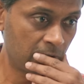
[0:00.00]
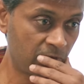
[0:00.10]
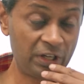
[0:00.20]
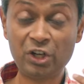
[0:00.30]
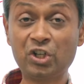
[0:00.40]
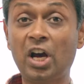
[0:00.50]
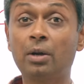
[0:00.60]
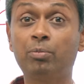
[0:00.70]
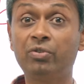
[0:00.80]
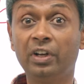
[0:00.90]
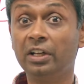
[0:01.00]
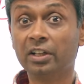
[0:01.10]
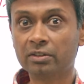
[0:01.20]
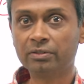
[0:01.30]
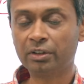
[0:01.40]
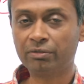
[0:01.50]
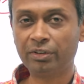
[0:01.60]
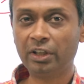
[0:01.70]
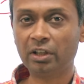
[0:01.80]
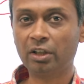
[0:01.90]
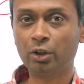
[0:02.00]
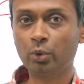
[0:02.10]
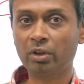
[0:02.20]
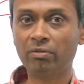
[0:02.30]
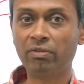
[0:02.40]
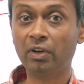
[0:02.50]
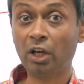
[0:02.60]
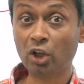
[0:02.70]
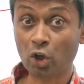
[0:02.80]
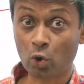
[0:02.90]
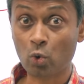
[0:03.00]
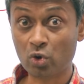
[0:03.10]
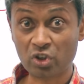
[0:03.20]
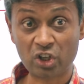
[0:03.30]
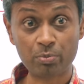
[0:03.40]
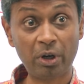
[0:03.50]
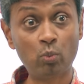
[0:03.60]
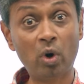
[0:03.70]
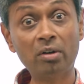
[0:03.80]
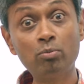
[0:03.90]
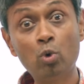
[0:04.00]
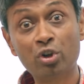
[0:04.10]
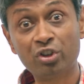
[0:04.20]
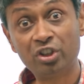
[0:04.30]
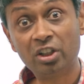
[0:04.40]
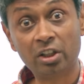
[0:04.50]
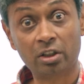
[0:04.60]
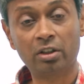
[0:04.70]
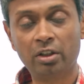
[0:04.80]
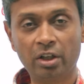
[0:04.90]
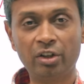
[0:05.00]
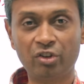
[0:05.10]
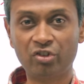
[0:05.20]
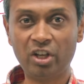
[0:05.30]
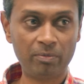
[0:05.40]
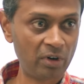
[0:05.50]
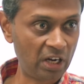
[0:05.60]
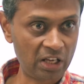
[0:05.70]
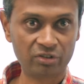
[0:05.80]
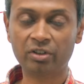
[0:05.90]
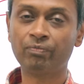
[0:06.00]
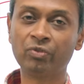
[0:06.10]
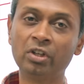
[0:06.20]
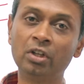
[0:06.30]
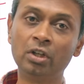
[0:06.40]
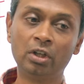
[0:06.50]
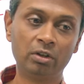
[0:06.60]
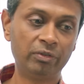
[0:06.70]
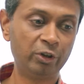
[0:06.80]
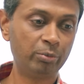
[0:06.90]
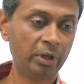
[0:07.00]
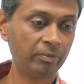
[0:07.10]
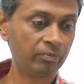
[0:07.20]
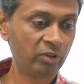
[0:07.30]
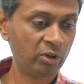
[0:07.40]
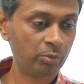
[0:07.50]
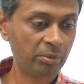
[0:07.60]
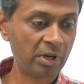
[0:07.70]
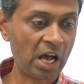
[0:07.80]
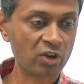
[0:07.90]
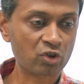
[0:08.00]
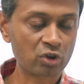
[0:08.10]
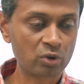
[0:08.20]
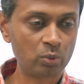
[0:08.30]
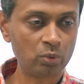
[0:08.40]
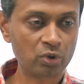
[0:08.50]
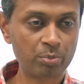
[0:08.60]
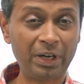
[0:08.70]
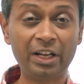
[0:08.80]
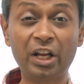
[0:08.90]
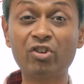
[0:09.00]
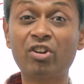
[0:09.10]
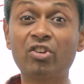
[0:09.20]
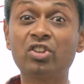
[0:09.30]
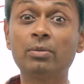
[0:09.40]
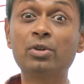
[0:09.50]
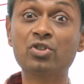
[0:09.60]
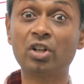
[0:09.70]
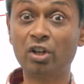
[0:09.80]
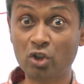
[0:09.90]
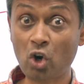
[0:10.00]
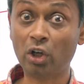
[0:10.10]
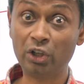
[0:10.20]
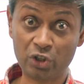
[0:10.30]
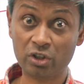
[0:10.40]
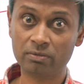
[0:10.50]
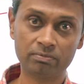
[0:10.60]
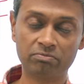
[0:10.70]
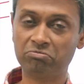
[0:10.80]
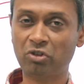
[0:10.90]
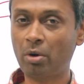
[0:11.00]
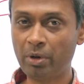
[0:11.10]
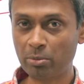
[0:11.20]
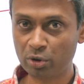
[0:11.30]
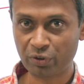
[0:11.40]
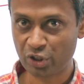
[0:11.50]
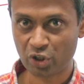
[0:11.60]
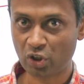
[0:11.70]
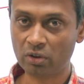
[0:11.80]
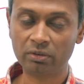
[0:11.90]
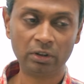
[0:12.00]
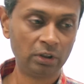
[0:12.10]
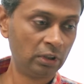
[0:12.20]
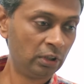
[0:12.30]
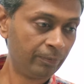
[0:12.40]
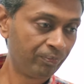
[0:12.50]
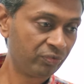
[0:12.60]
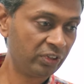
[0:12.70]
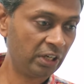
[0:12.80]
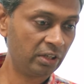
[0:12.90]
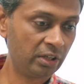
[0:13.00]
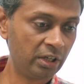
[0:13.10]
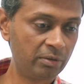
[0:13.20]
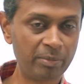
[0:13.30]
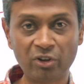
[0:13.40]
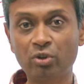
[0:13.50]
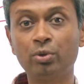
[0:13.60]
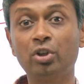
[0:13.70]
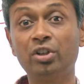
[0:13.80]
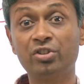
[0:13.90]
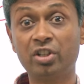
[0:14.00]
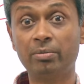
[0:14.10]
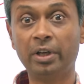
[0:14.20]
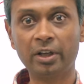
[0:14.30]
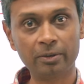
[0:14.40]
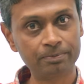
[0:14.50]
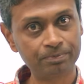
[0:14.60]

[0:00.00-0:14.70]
very sharp failure, when fear that you can flunk a course and spend one more year in the same class, when you may when you may be asked to spend an extra semester in college, not be able to finish it off, then it messes with your decision making.